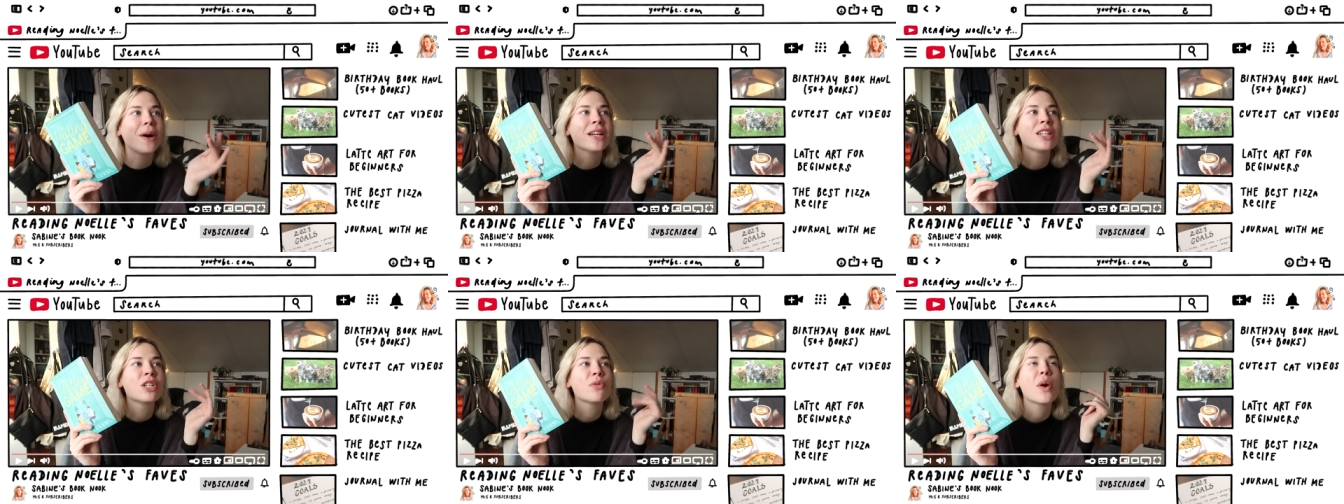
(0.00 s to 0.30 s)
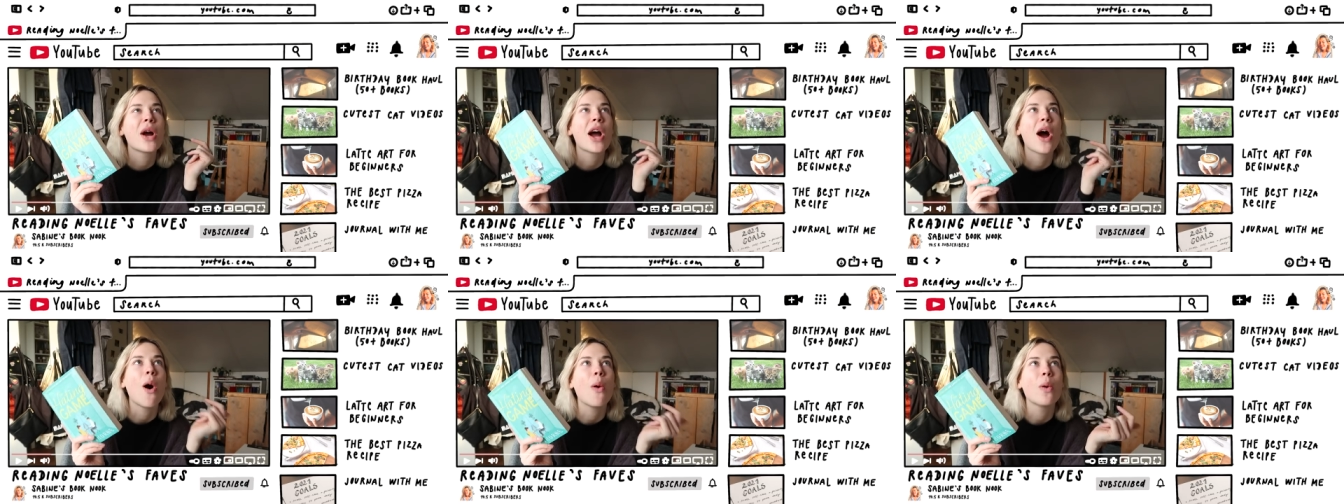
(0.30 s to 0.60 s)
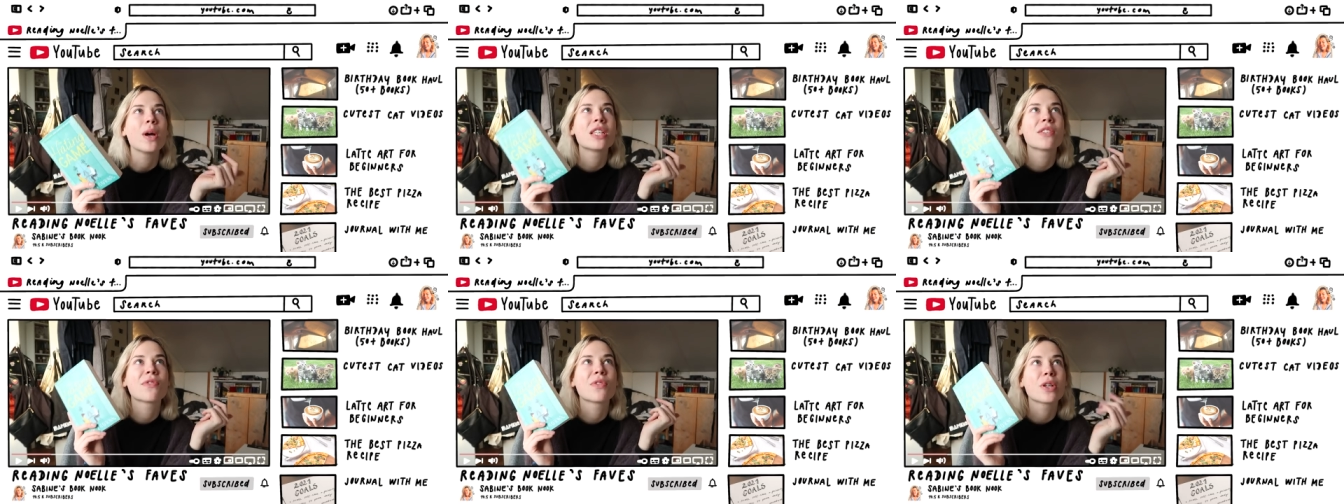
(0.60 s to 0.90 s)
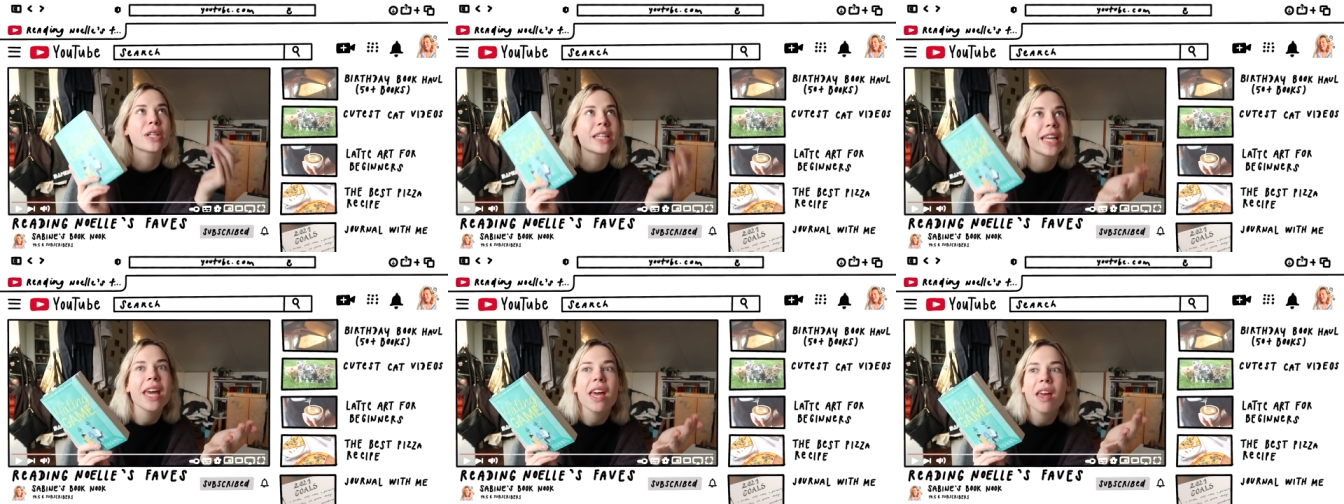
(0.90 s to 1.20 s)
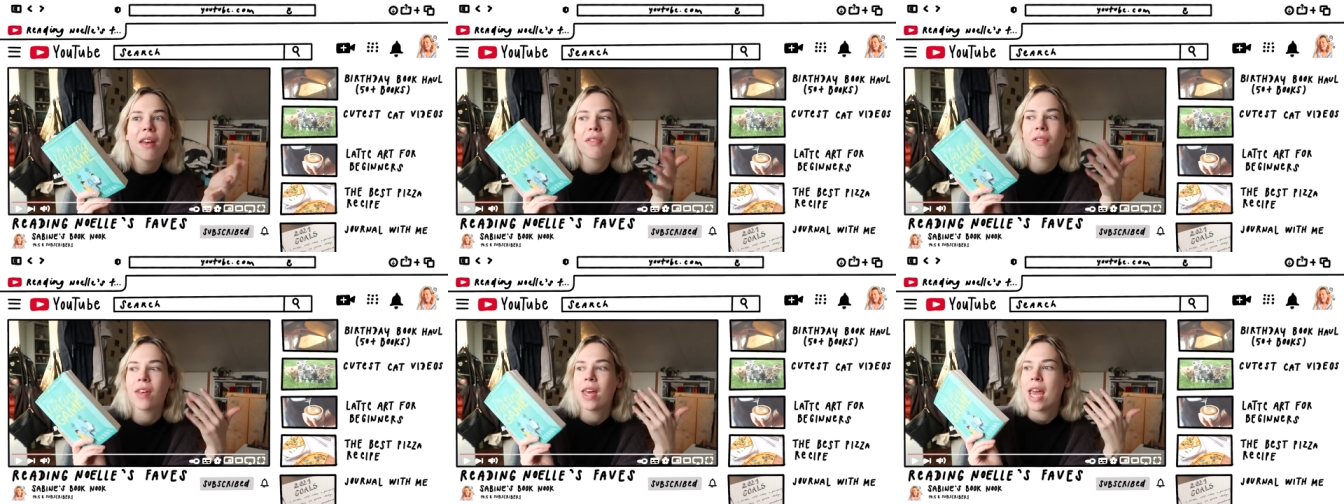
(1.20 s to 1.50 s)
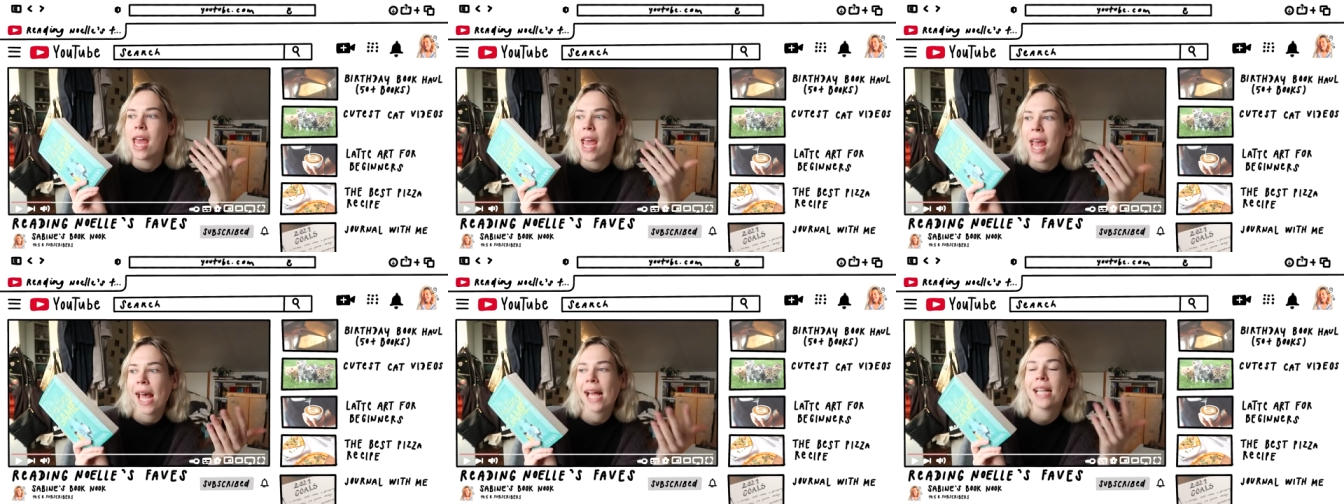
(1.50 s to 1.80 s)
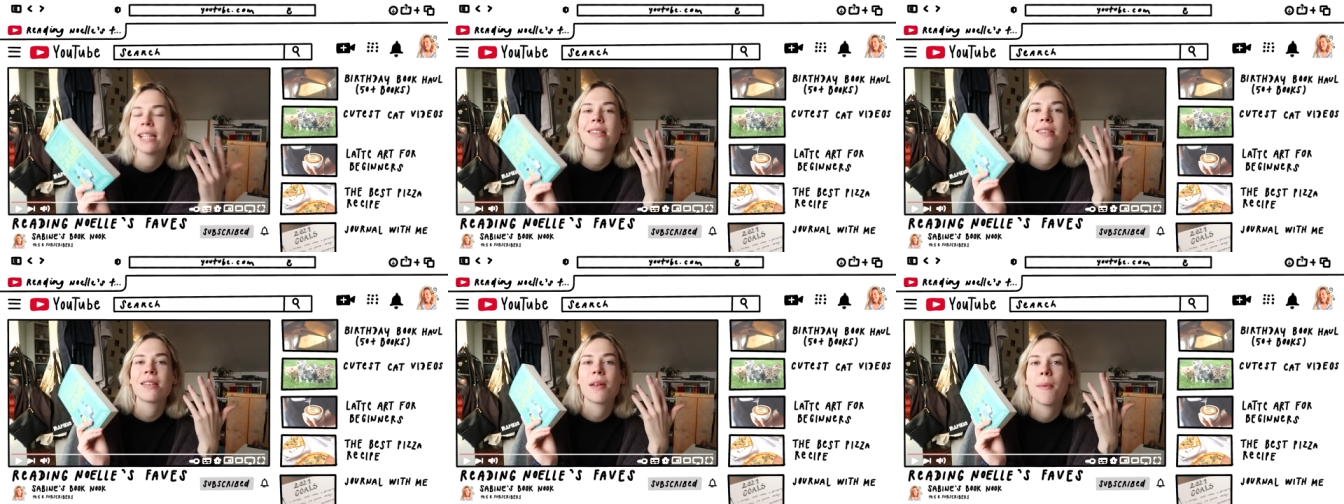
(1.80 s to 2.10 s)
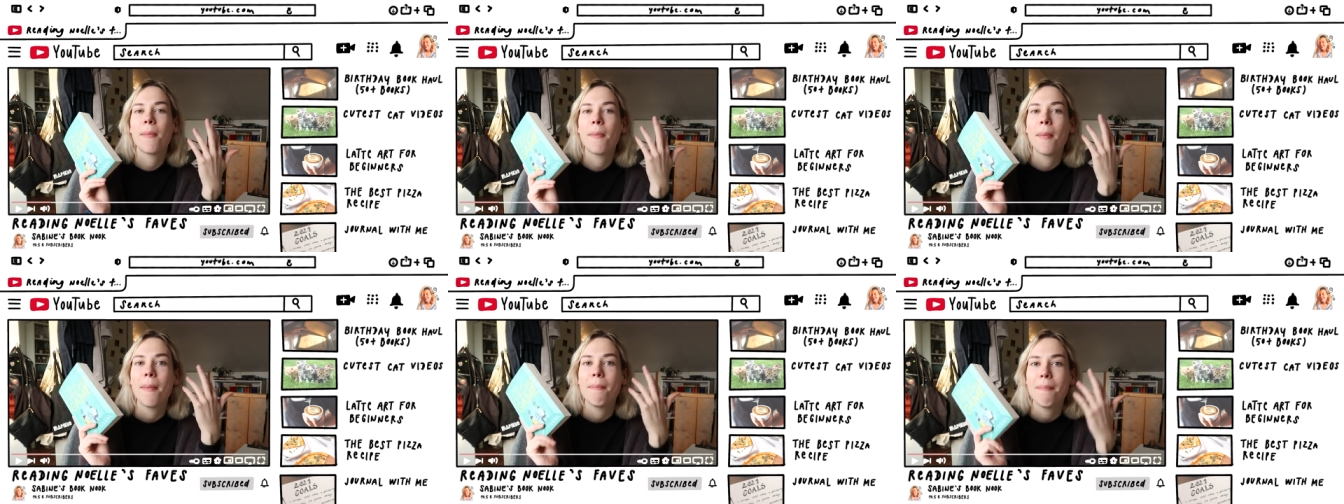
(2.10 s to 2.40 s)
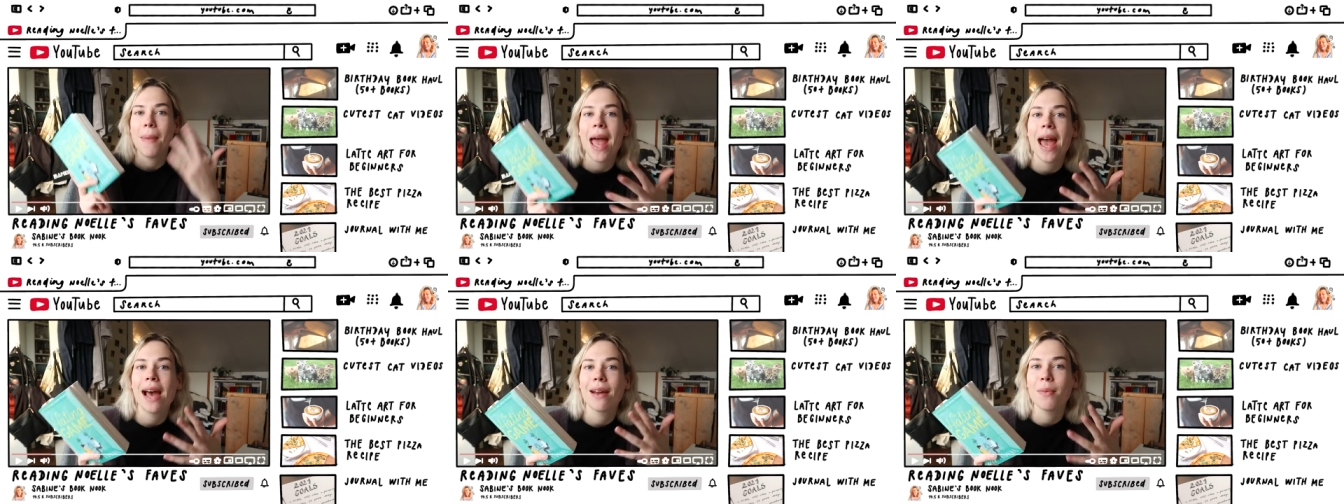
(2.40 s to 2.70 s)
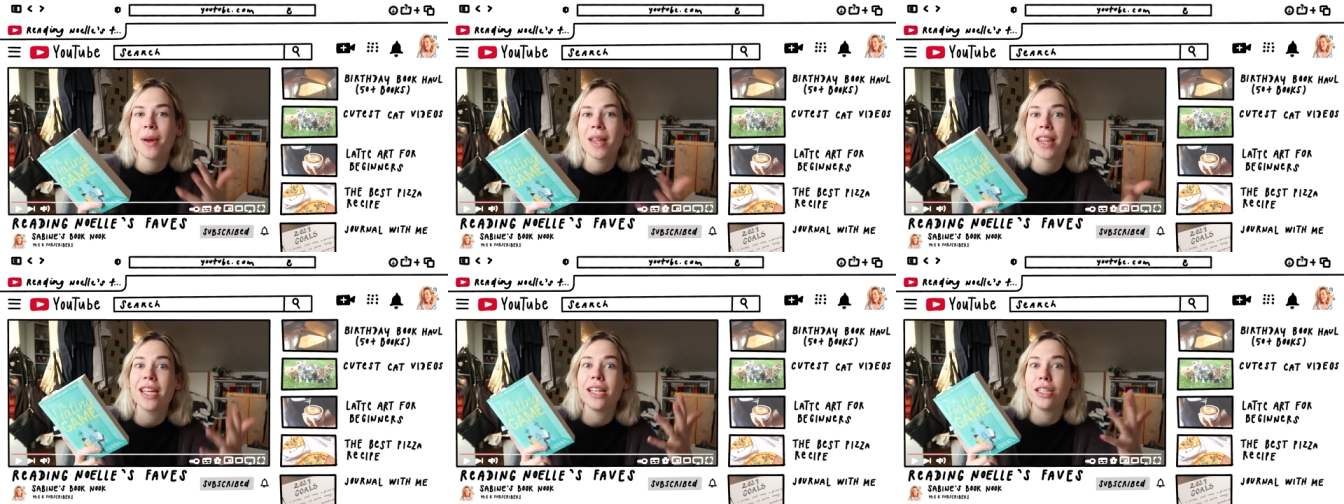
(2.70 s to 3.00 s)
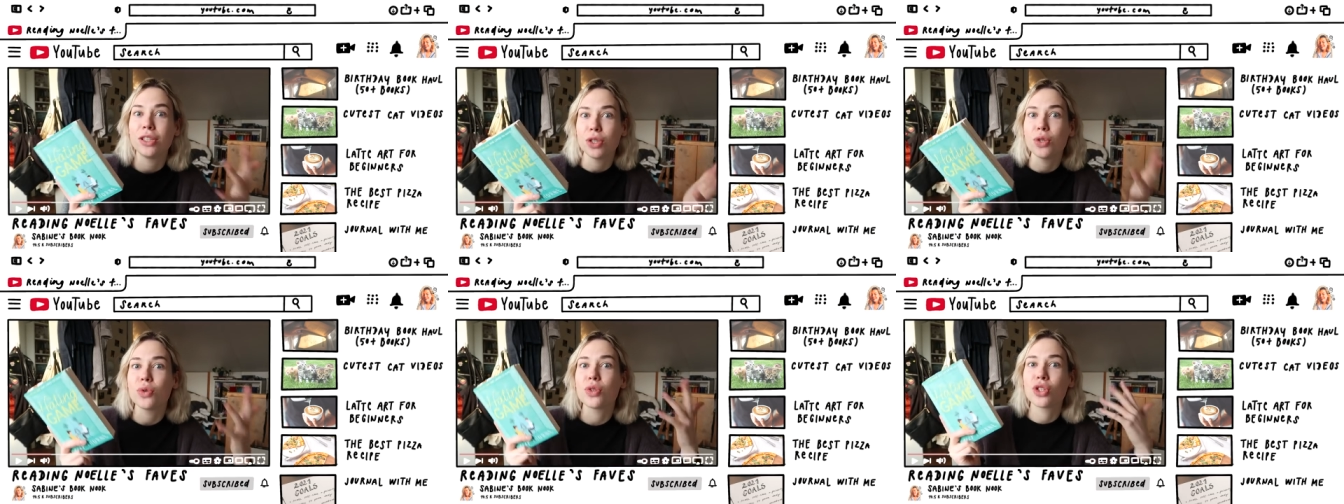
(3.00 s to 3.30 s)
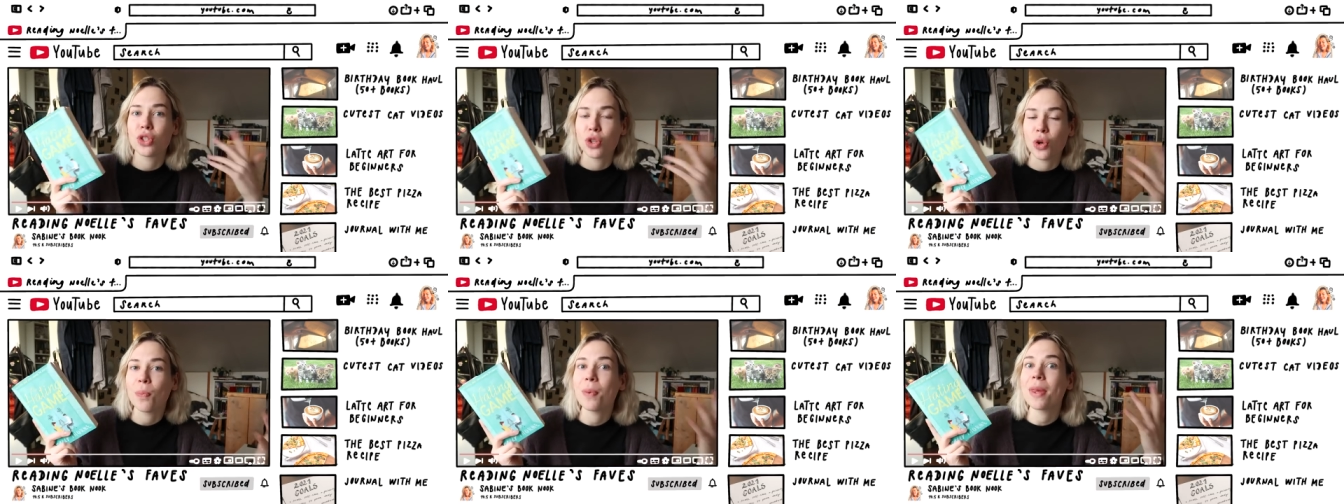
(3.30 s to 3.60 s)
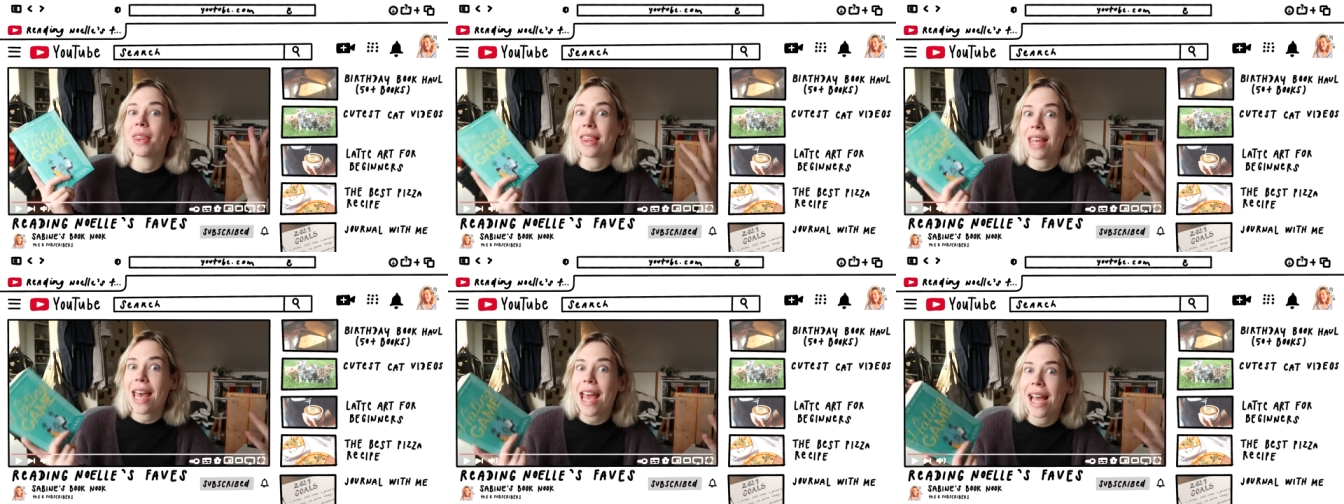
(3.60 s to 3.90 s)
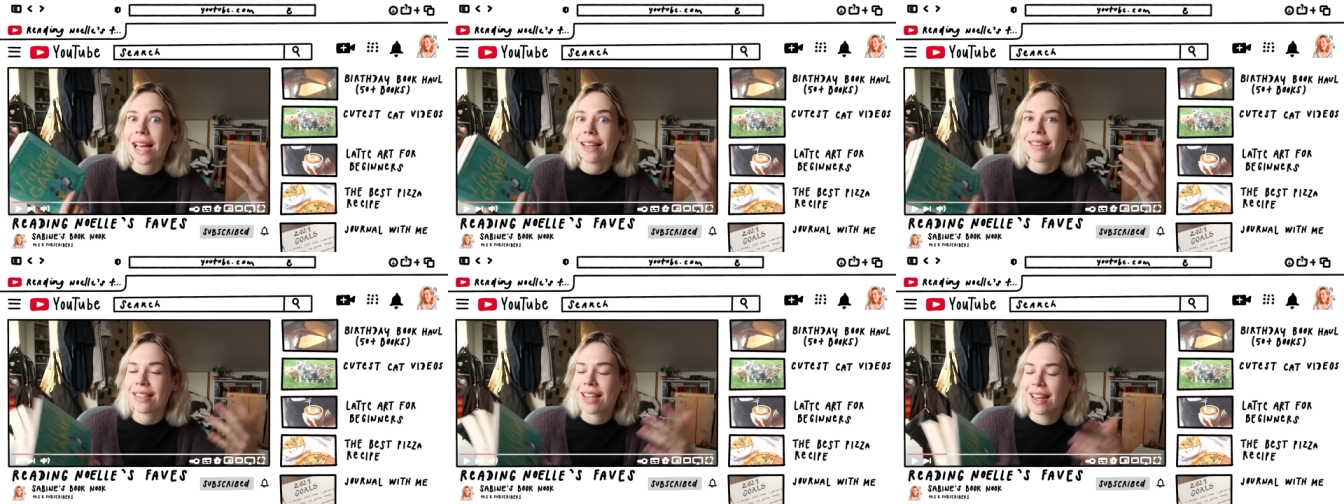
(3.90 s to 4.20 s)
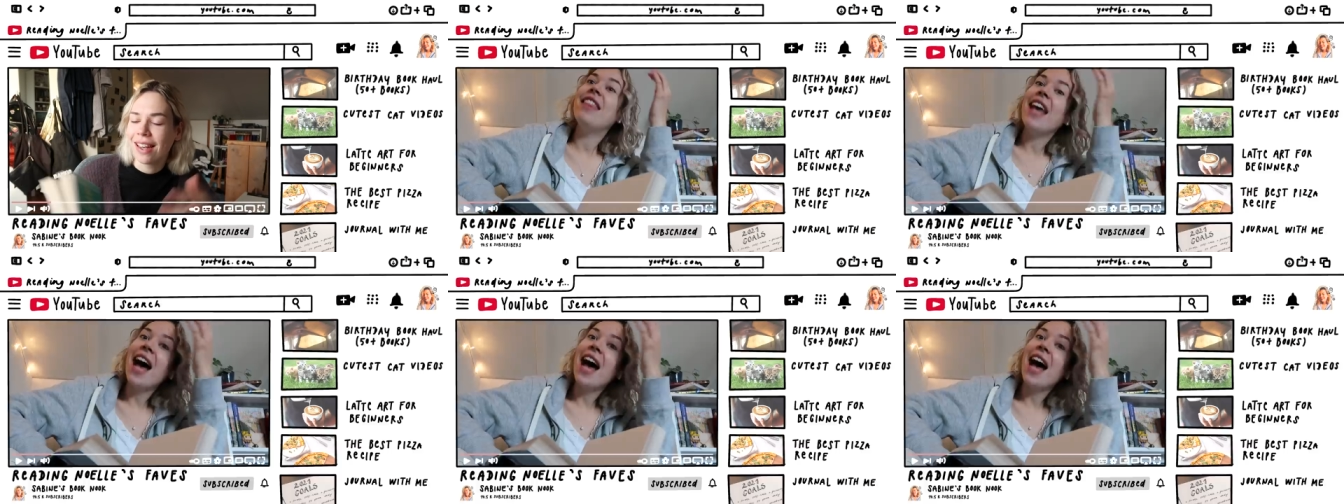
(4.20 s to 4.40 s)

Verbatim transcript: why do we always forgive handsome man when they do stupid things?